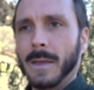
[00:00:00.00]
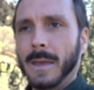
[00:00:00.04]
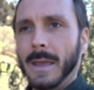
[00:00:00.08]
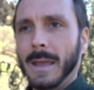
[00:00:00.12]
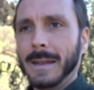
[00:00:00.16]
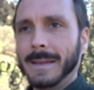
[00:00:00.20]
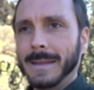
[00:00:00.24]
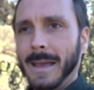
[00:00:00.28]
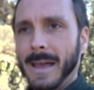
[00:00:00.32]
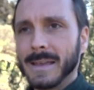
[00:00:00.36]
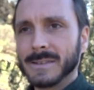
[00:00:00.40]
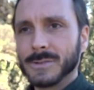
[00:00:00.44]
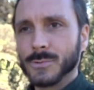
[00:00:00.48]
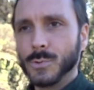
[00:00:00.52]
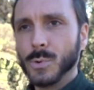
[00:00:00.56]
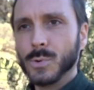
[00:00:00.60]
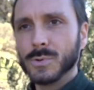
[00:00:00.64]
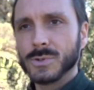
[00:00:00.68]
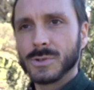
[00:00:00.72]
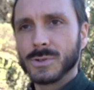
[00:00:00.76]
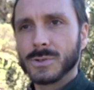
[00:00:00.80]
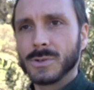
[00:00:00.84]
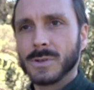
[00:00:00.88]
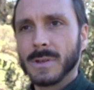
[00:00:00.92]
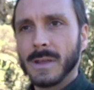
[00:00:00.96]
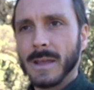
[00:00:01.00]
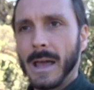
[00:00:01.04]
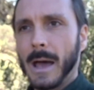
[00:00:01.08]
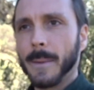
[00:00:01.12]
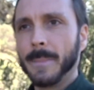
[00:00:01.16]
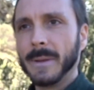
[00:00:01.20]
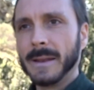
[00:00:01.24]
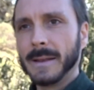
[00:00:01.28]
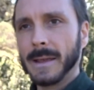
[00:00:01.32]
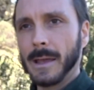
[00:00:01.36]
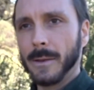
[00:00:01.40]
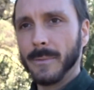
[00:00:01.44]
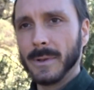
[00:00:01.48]
it has roots
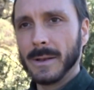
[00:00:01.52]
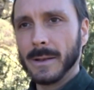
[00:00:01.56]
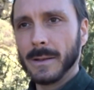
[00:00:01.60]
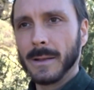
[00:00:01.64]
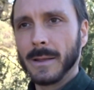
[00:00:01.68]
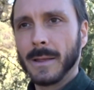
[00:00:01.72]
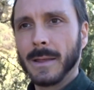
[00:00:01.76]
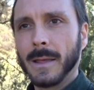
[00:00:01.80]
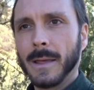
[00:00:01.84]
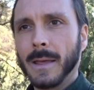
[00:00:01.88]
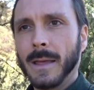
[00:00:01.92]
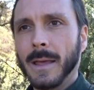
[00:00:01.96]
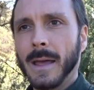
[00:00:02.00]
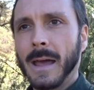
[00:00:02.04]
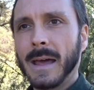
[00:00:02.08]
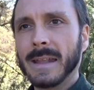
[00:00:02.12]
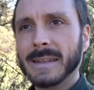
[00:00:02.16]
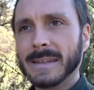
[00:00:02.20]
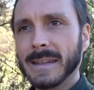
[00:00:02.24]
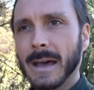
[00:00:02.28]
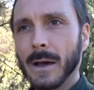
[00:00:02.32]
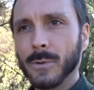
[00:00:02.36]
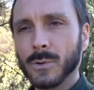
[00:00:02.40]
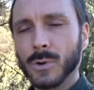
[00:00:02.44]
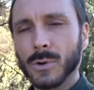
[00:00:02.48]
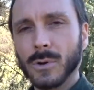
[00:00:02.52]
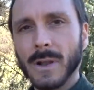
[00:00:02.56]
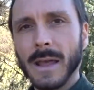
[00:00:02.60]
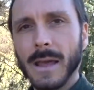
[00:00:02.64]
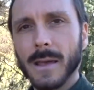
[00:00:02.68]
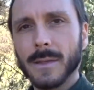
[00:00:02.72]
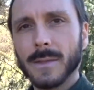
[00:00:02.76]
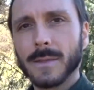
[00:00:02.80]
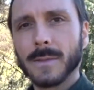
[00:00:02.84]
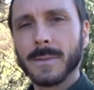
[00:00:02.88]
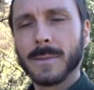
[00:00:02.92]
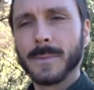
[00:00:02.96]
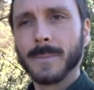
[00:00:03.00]
up in heaven and down on
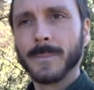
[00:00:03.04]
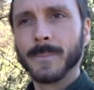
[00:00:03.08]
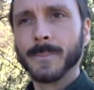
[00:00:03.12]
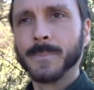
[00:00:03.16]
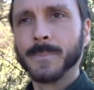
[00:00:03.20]
earth.